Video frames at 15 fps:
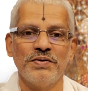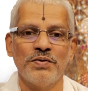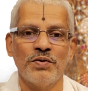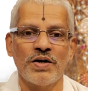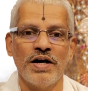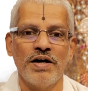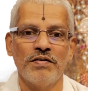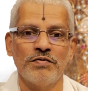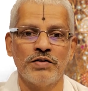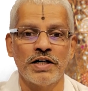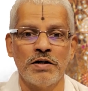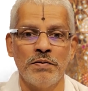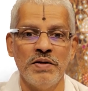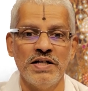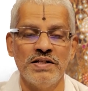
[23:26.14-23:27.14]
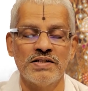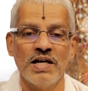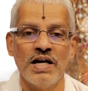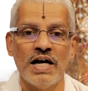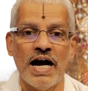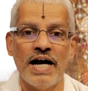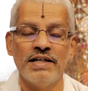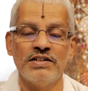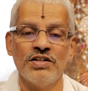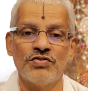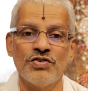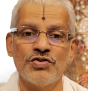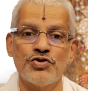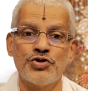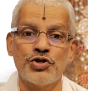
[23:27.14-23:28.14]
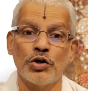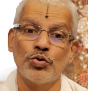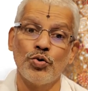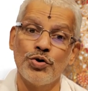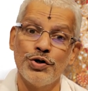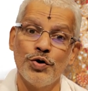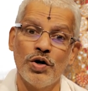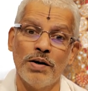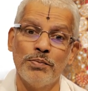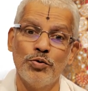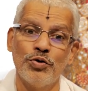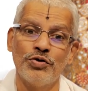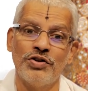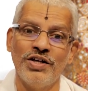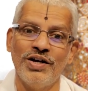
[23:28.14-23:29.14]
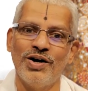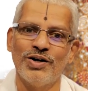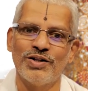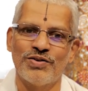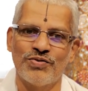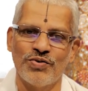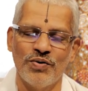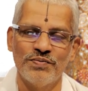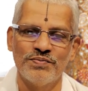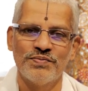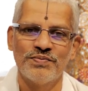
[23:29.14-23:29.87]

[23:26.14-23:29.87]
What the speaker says: Okay? That means, and this is Chaturyuga Moorthi also.